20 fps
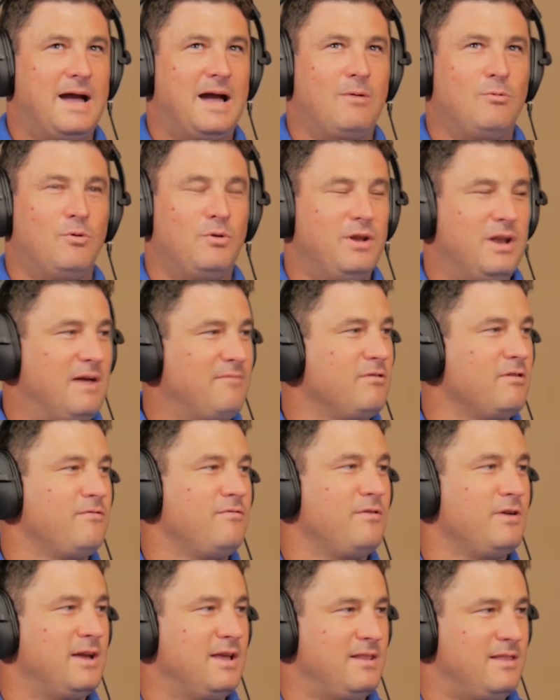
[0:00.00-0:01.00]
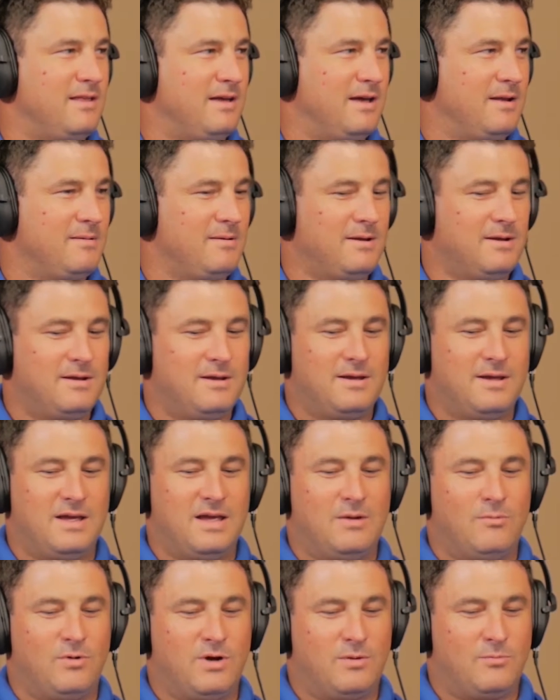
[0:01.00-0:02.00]
I will never forget them.
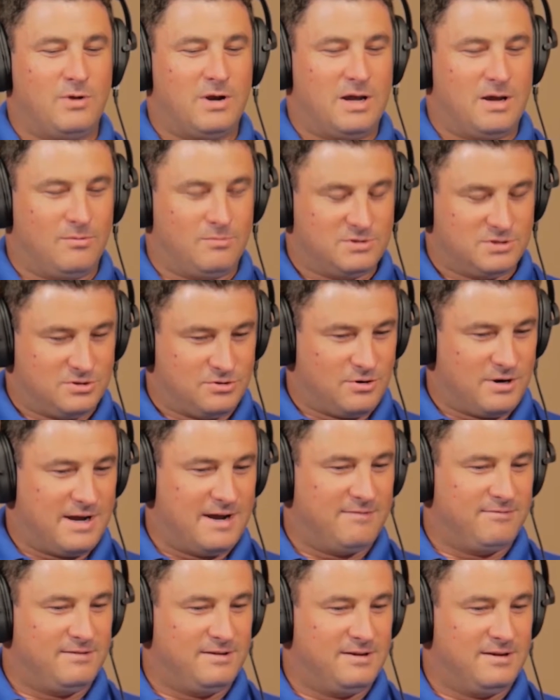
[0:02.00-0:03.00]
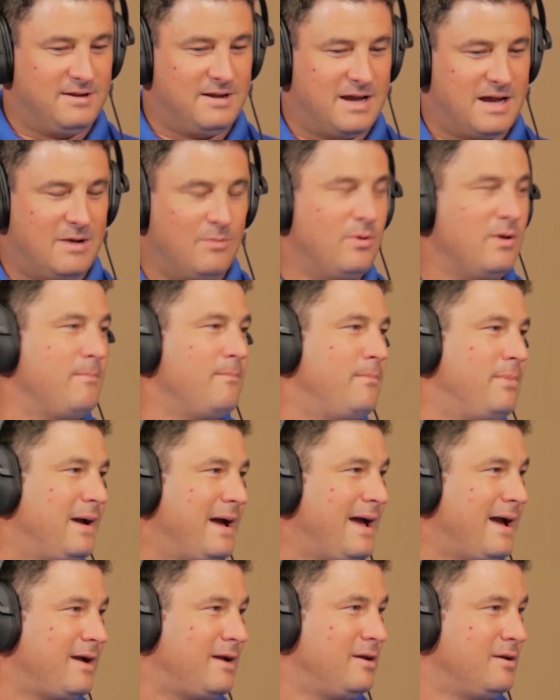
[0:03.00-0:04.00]
And when, when I was drafted, I went
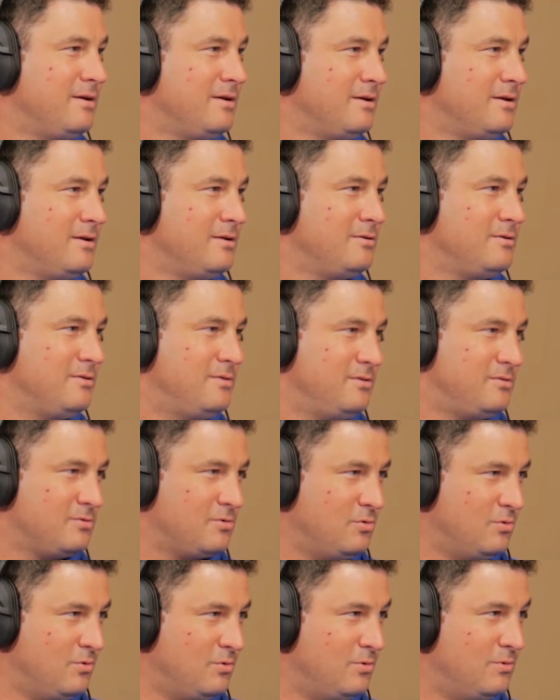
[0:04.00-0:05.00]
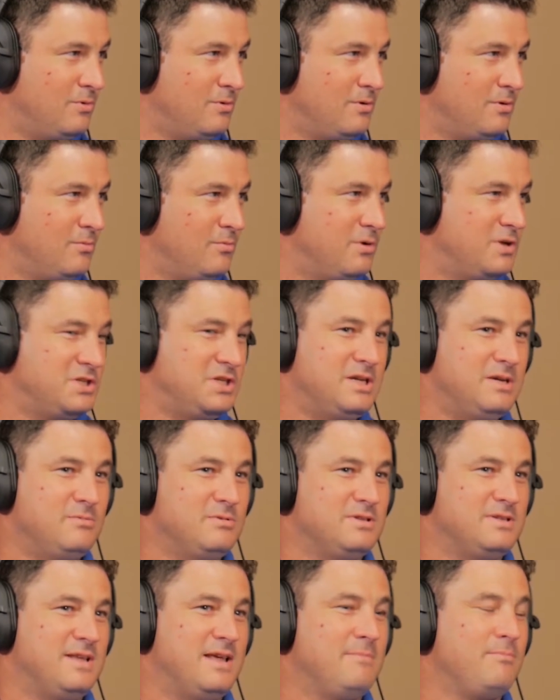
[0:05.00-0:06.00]
back to the school, which
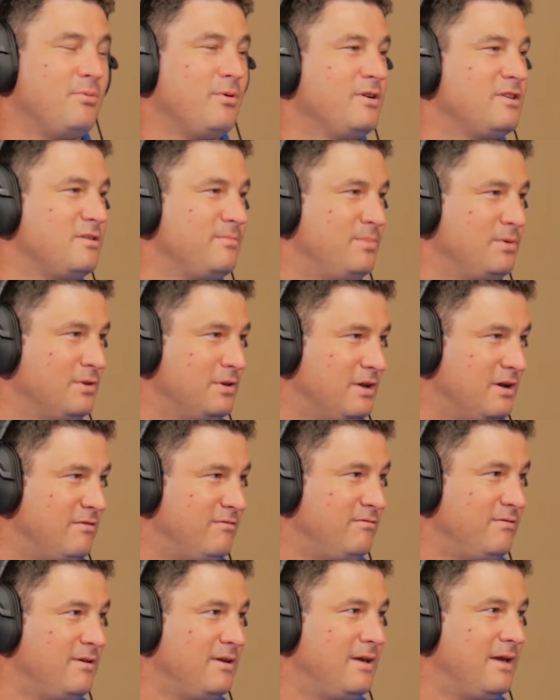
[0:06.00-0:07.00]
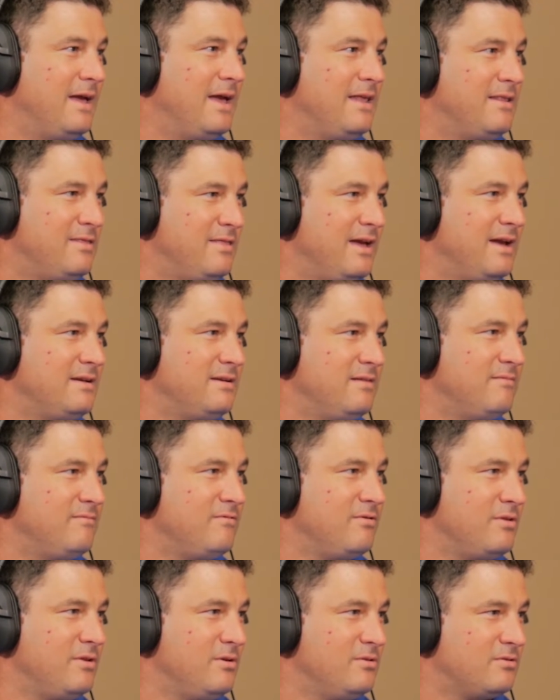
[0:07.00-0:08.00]
he was then principal of, and thanked
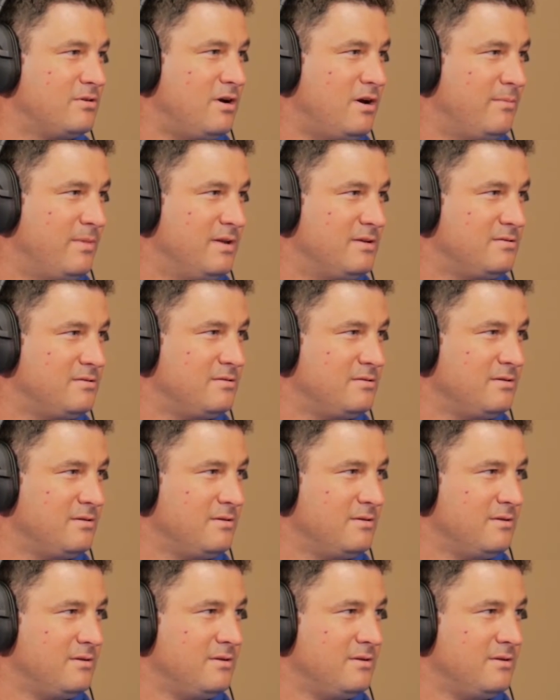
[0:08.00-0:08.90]
him for those comments.